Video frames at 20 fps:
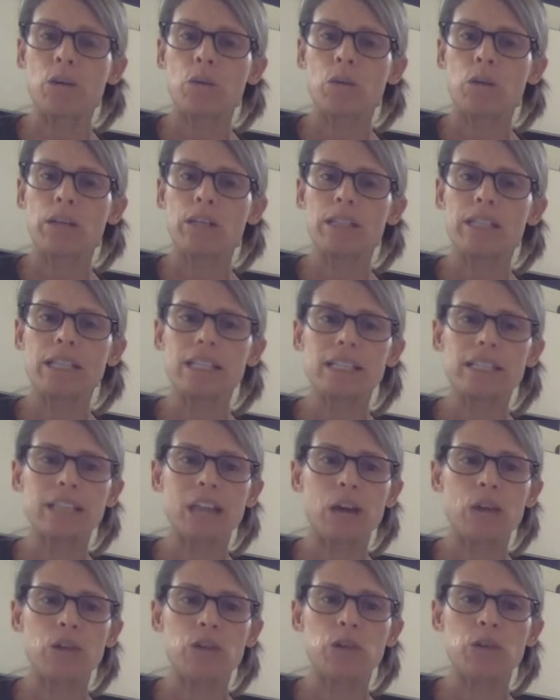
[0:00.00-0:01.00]
What is that
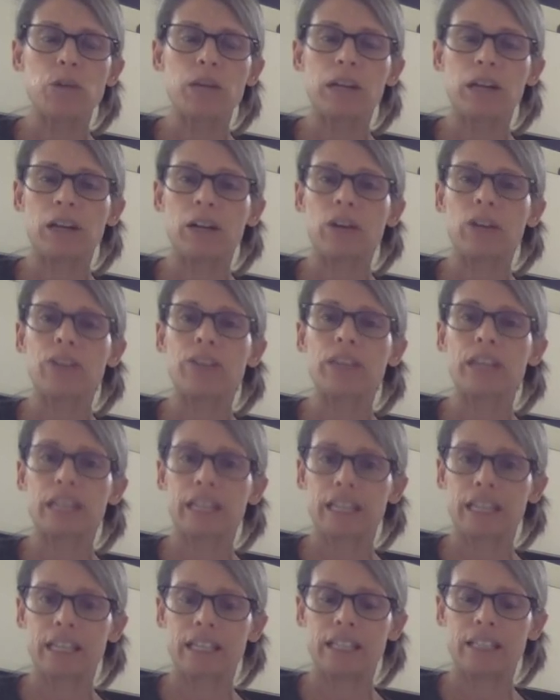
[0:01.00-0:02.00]
sound you hear at the
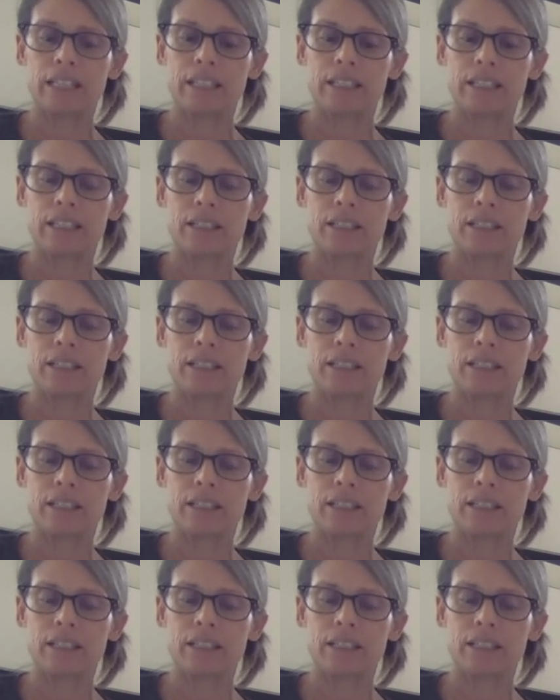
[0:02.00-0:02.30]
end?